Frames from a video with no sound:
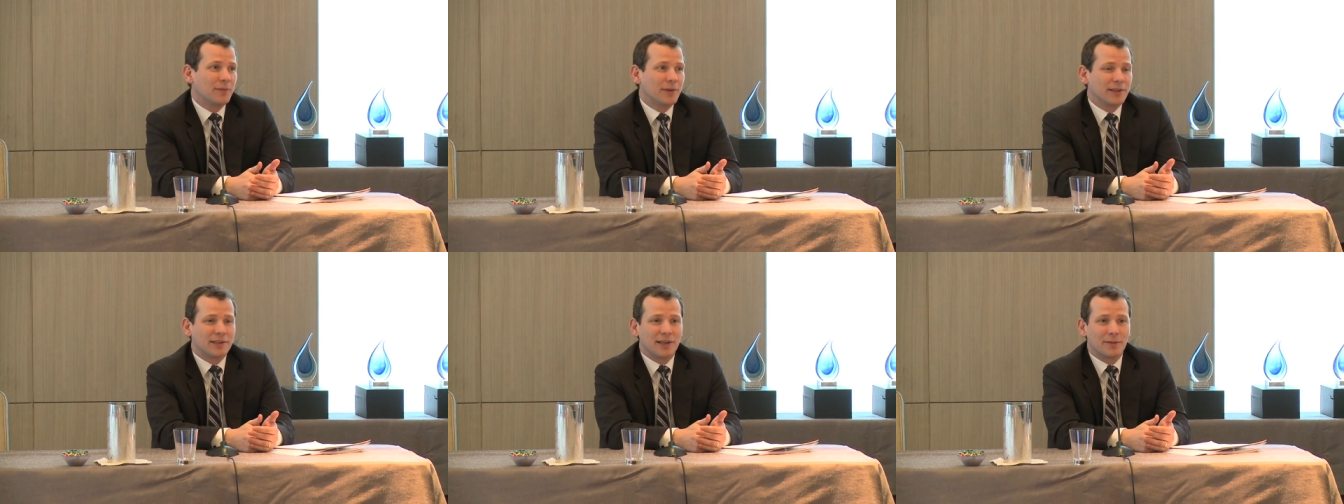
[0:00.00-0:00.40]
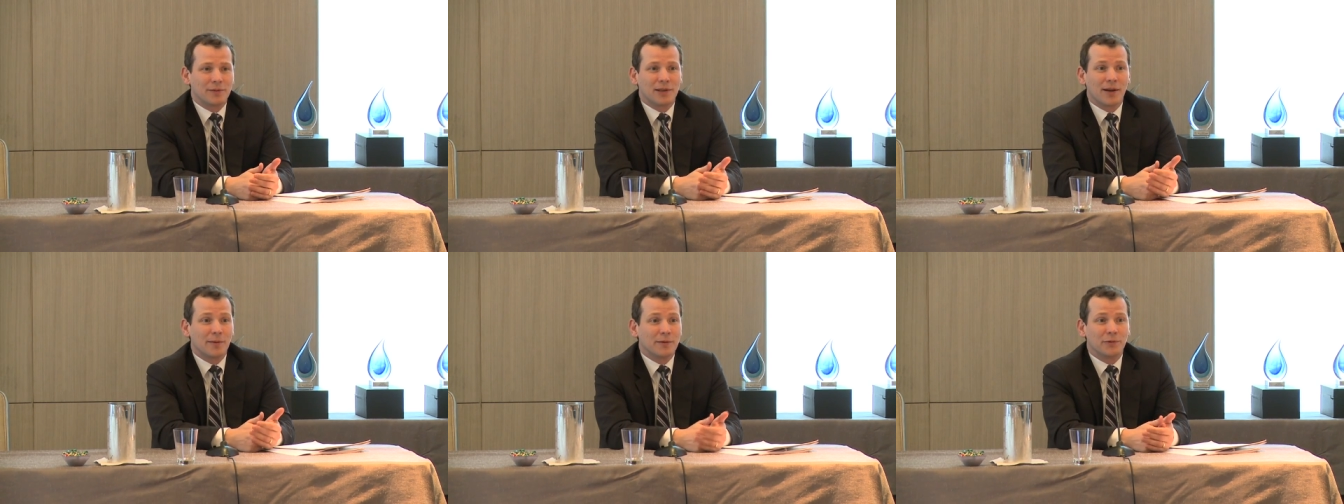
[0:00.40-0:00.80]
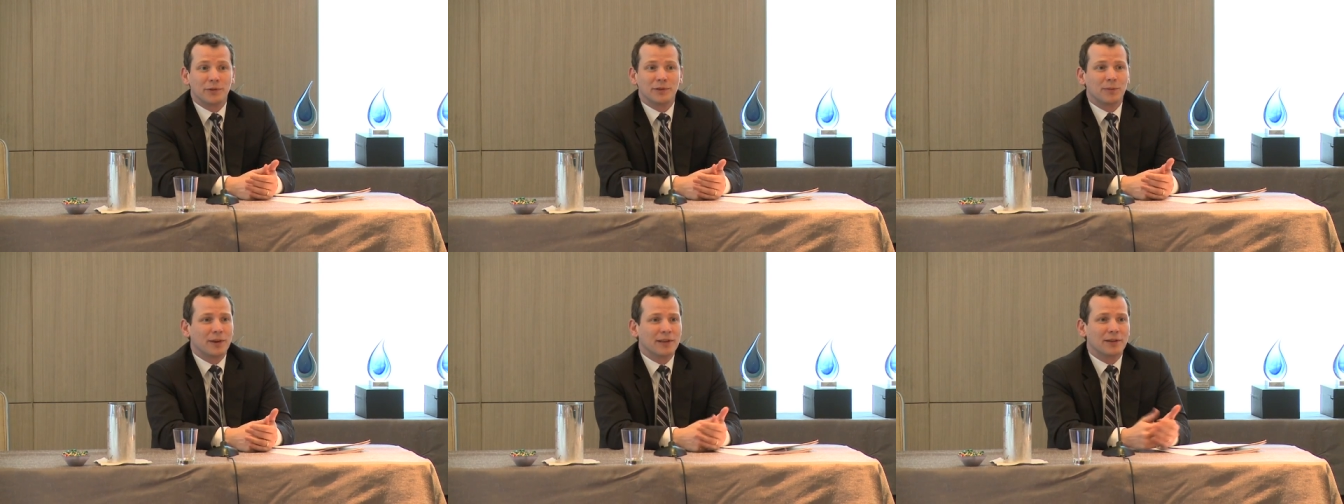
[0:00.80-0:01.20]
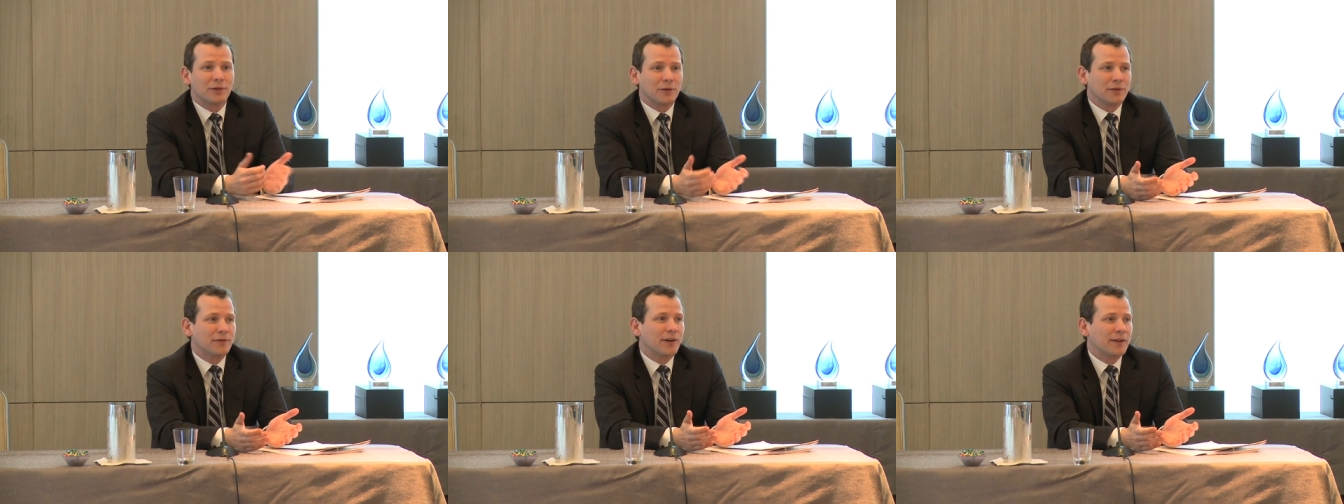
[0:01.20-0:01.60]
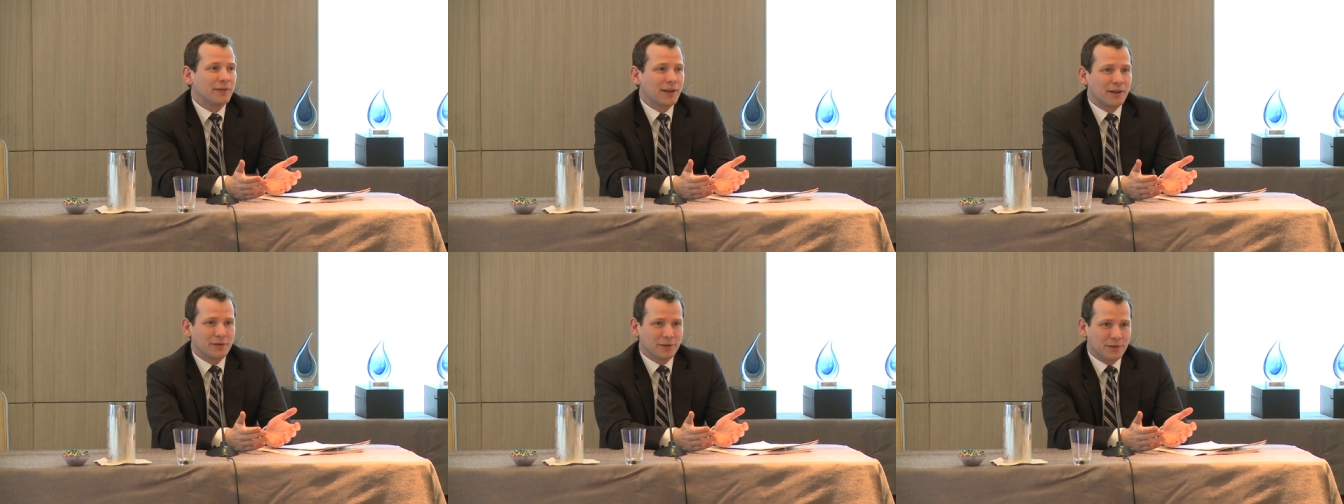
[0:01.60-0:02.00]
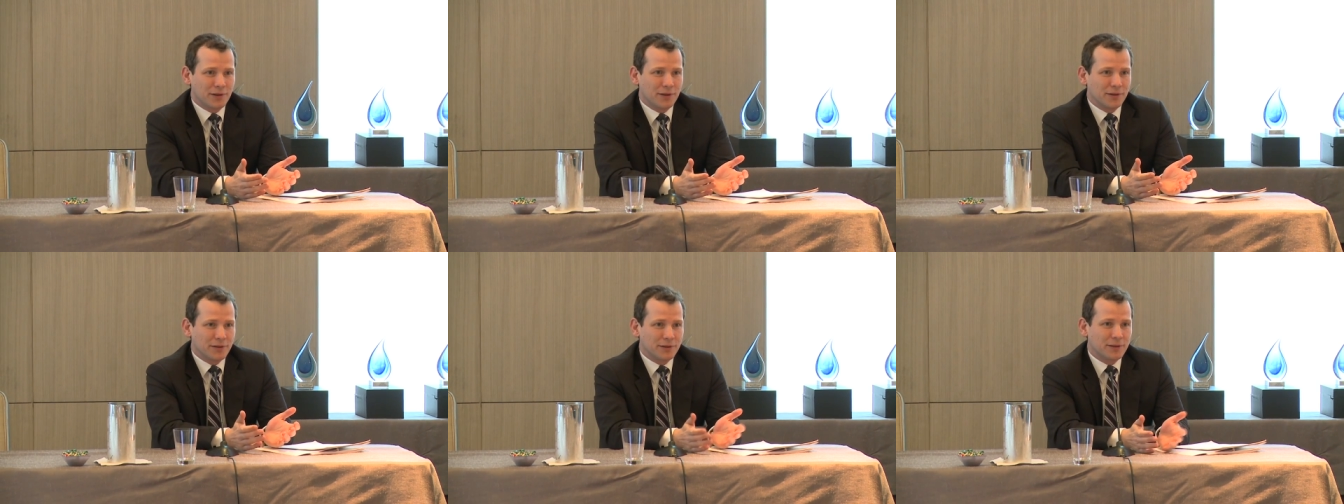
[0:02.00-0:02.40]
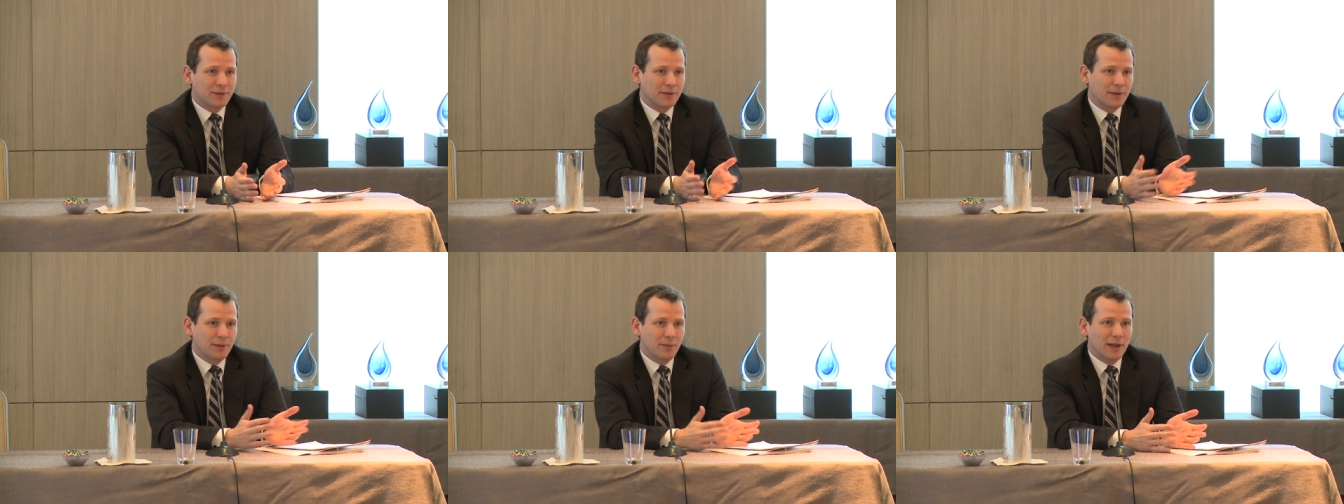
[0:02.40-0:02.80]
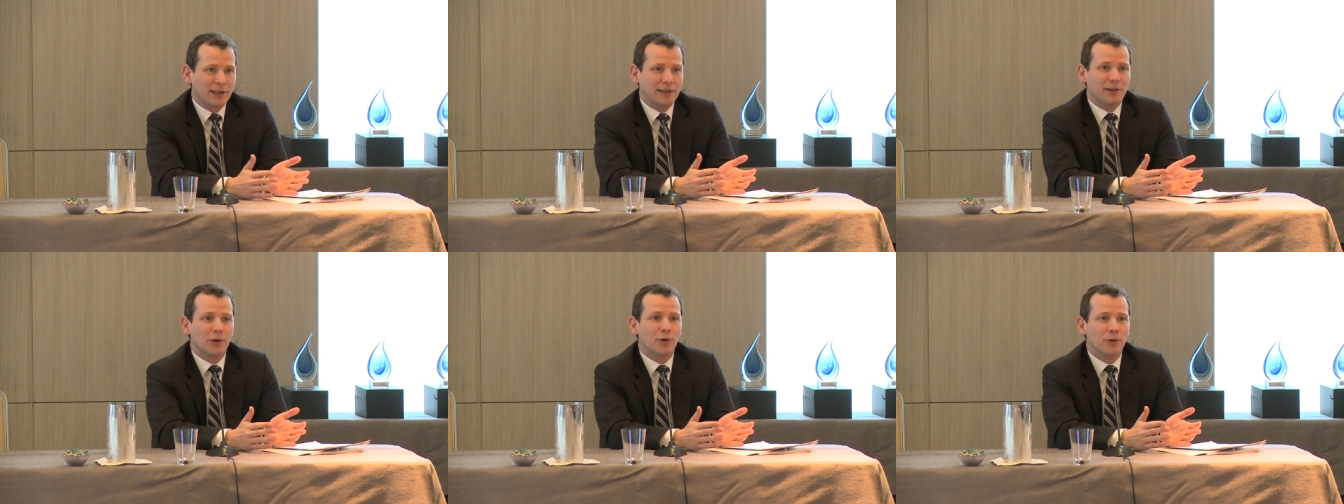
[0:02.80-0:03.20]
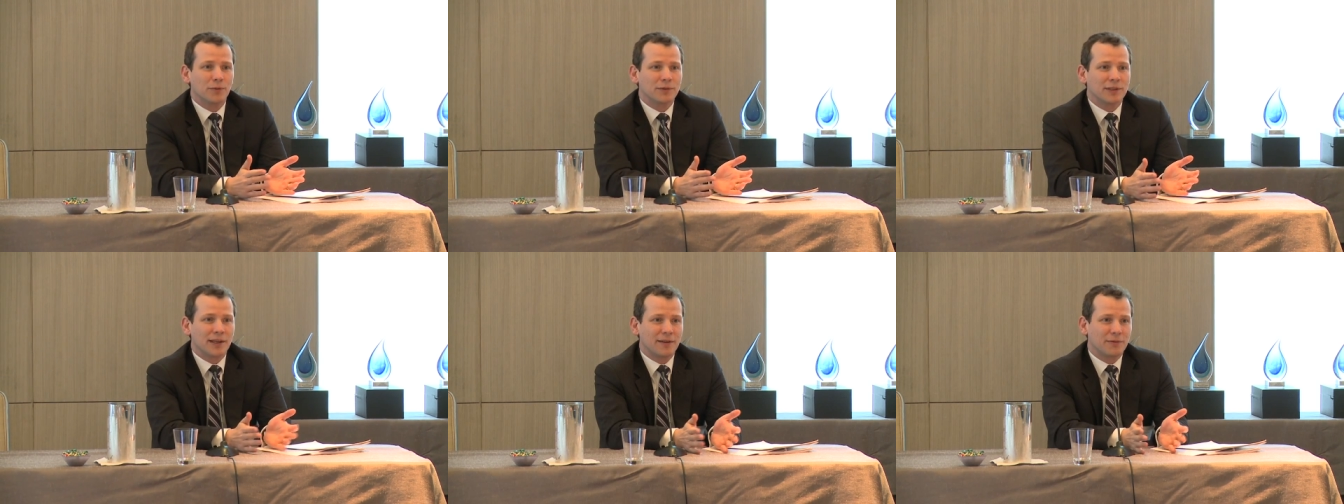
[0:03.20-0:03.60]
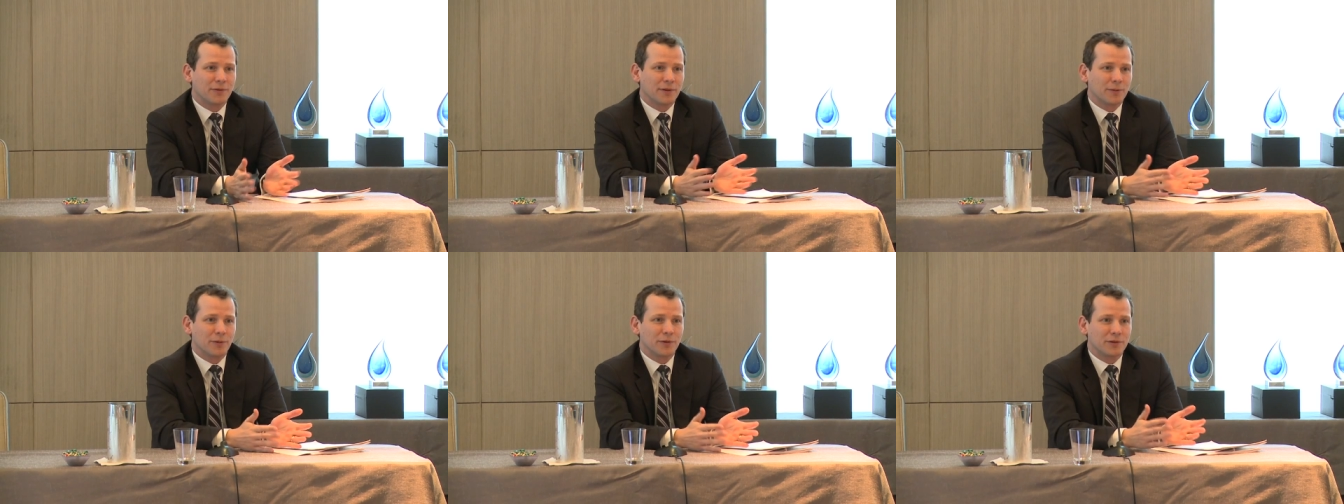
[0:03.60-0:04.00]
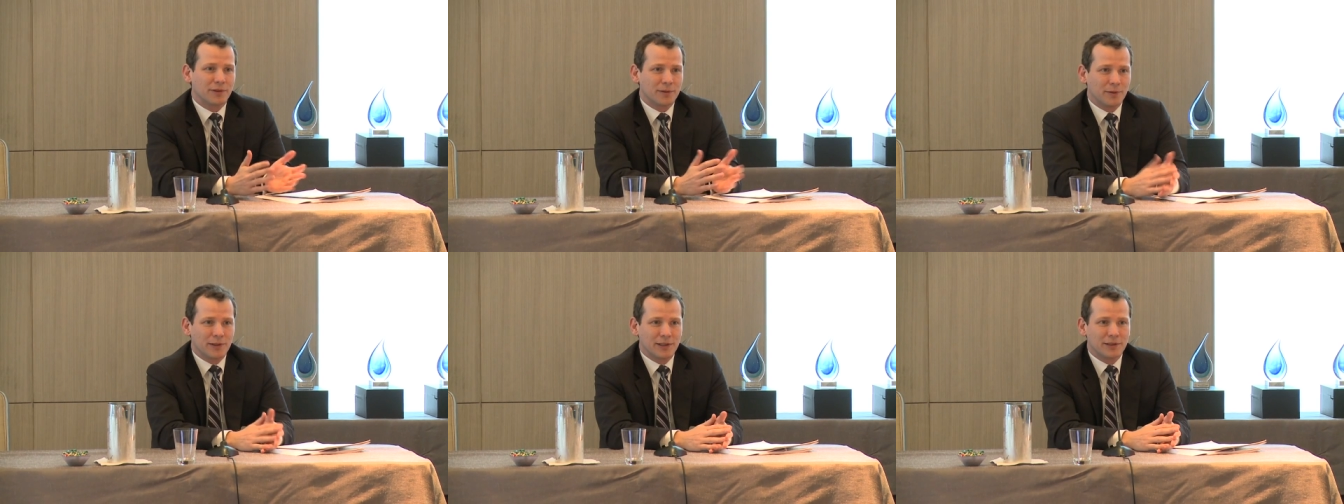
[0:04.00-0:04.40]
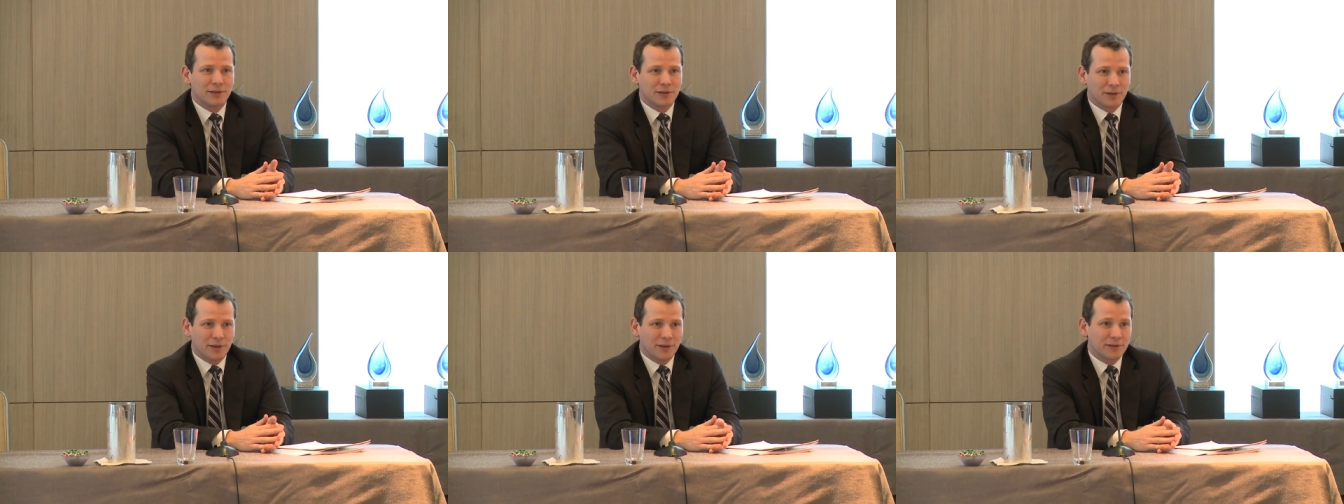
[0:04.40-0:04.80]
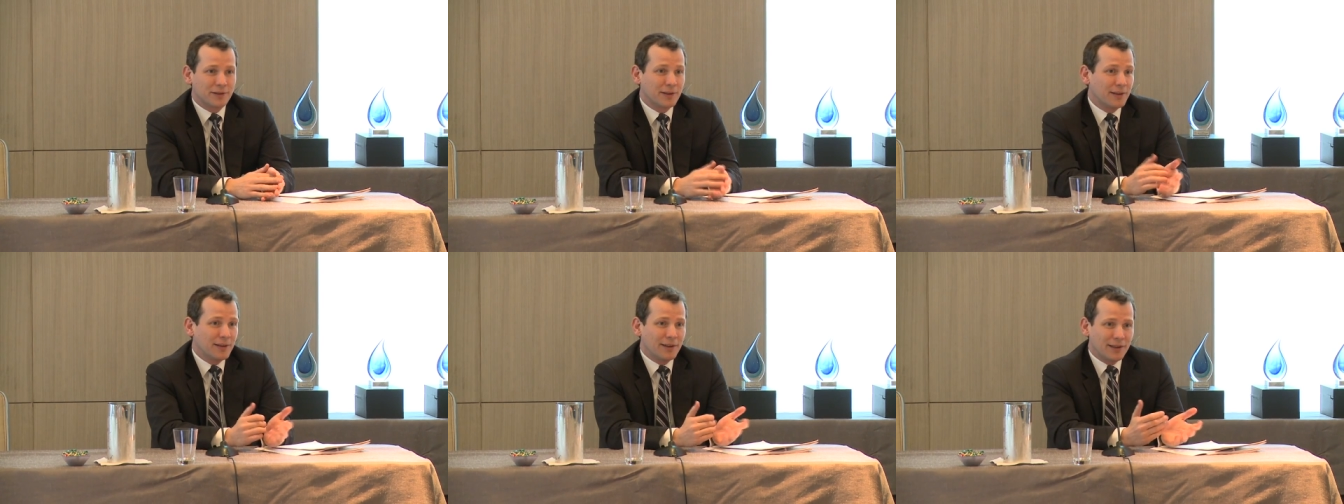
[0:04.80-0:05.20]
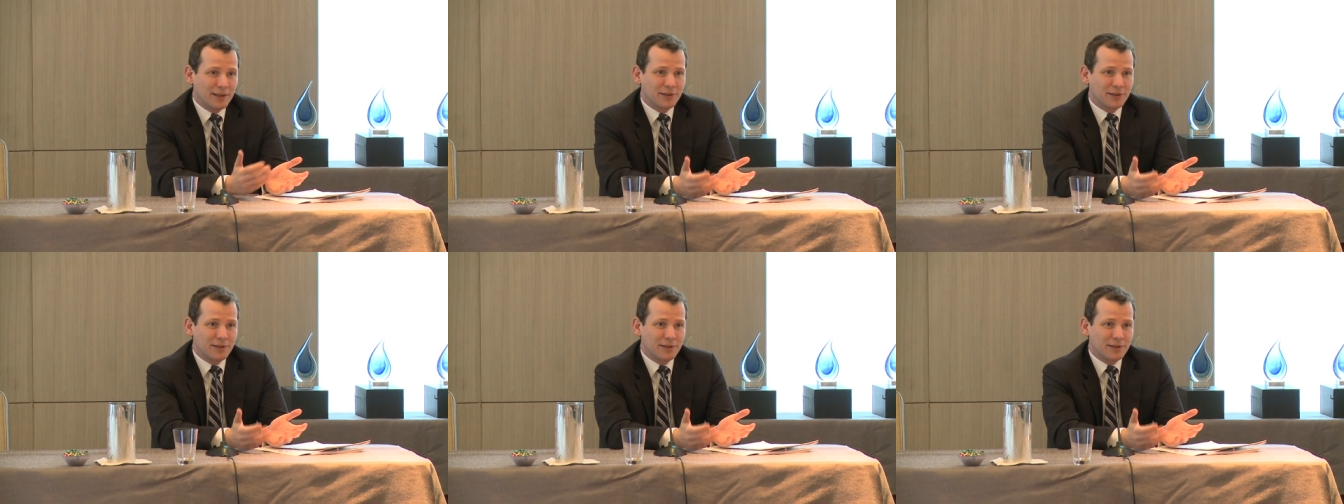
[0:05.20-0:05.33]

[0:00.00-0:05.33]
But at the same time, if we spend $35,000 making the home safe for the person to be discharged,